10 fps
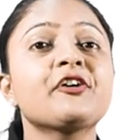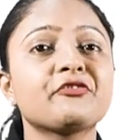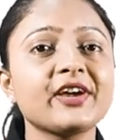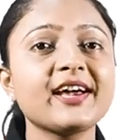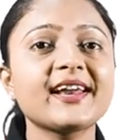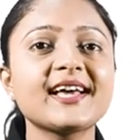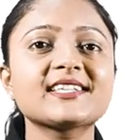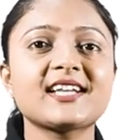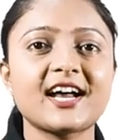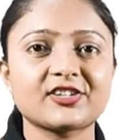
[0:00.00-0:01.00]

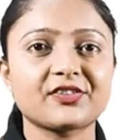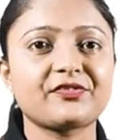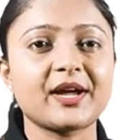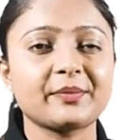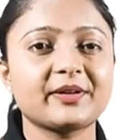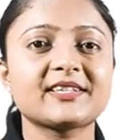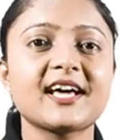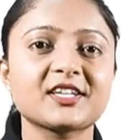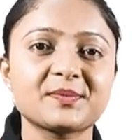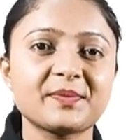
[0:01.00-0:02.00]
whereas larger fibers
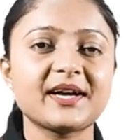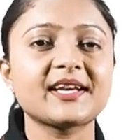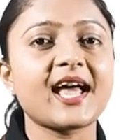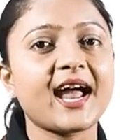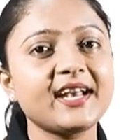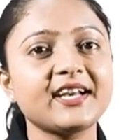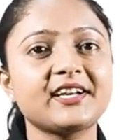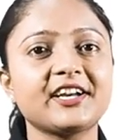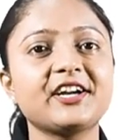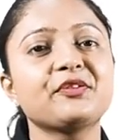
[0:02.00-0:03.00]
are spun and
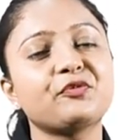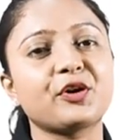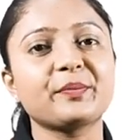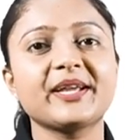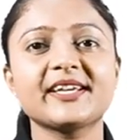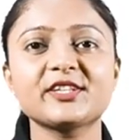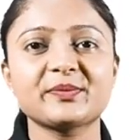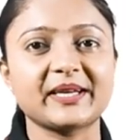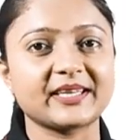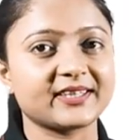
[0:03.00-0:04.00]
knitted for making
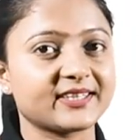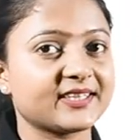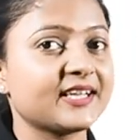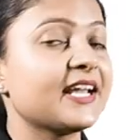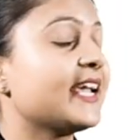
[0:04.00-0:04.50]
sweaters.